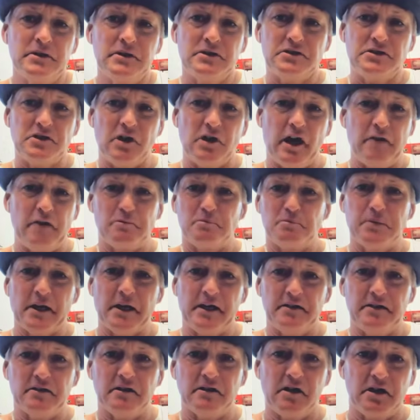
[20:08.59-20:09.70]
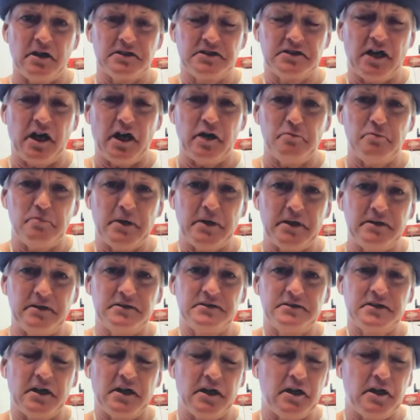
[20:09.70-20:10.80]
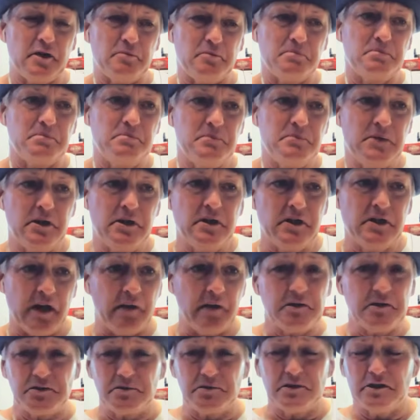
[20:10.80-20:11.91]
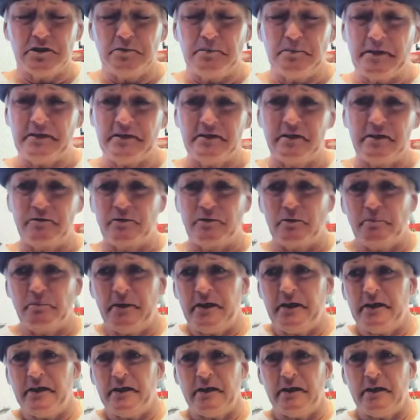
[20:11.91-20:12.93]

so I haven't played in a long time, but I was really big there for a minute.